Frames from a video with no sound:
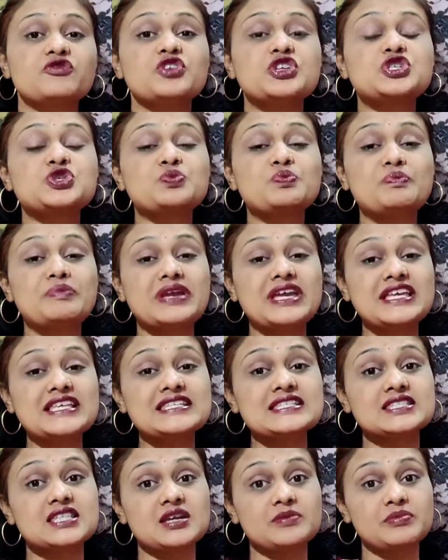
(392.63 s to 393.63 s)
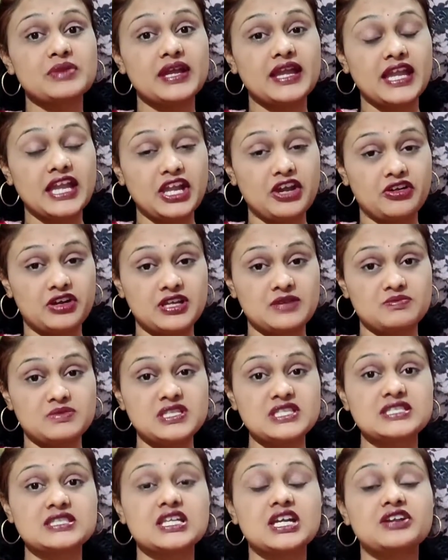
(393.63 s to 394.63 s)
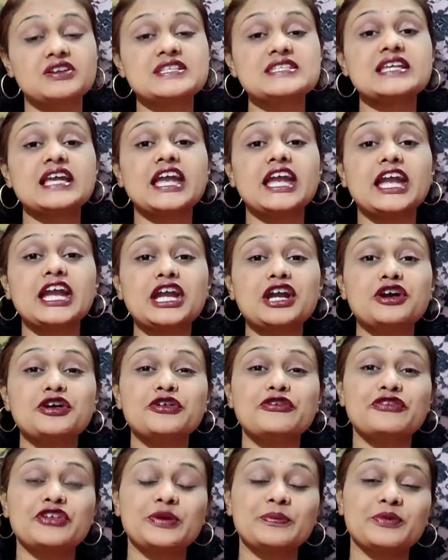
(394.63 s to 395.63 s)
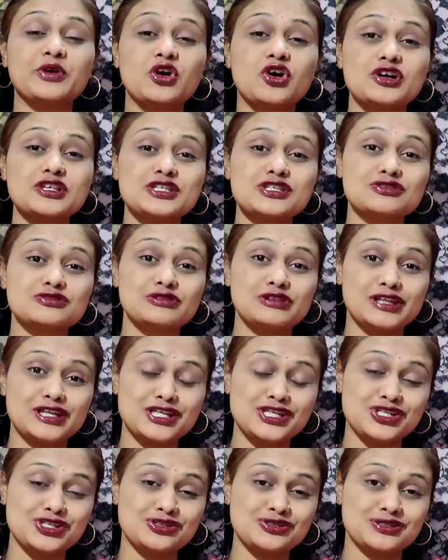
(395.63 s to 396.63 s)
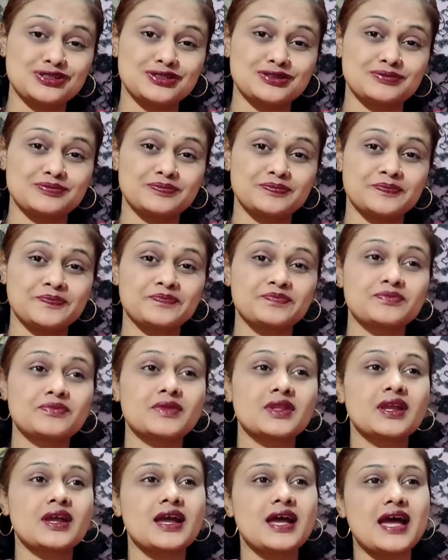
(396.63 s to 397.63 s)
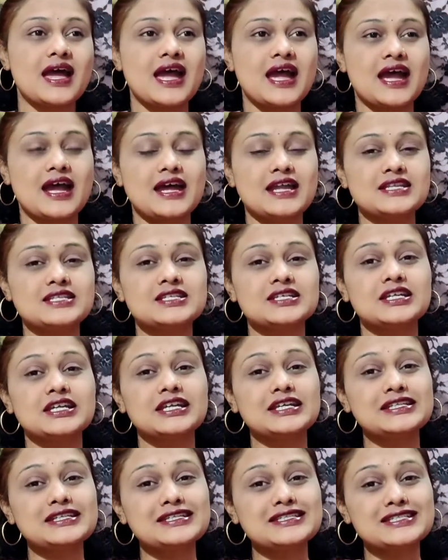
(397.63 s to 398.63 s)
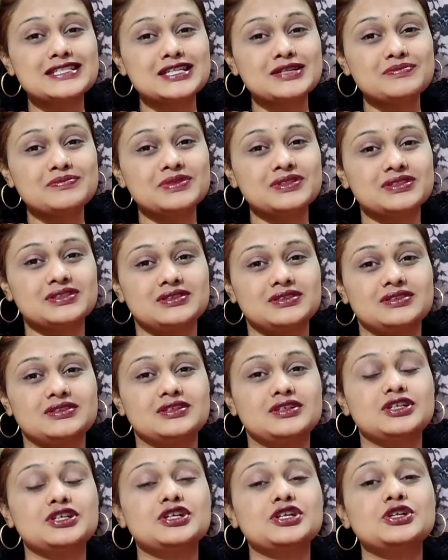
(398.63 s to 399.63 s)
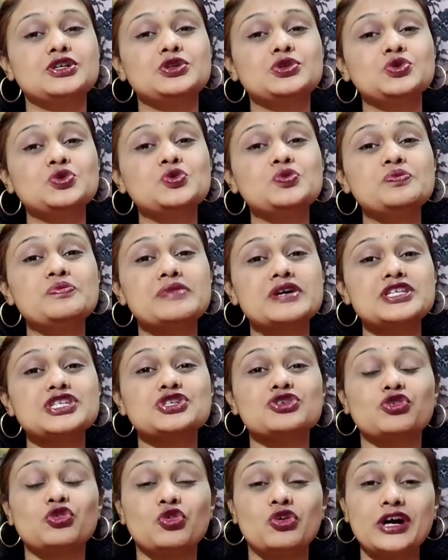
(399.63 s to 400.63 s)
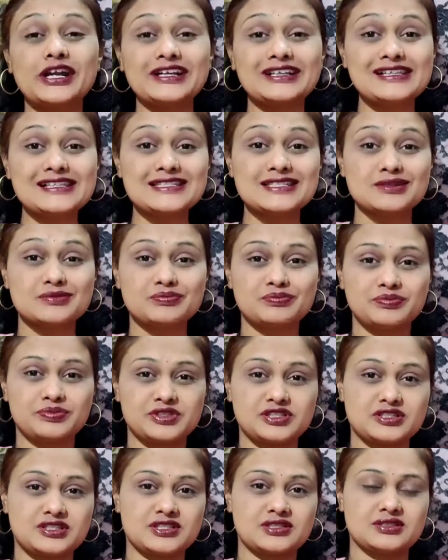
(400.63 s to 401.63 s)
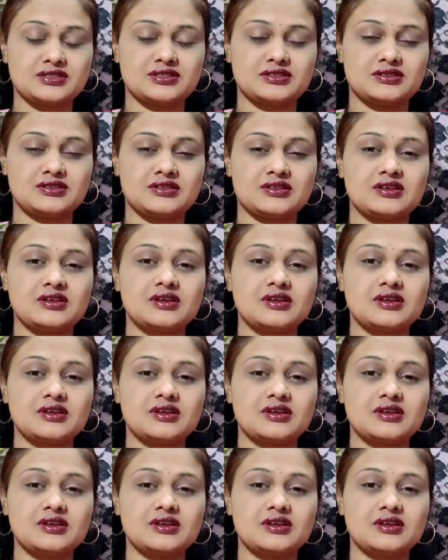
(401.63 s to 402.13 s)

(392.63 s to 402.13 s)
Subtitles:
which makes them angry, means there is anger from consolation, and irritable, too much quarrelsome person,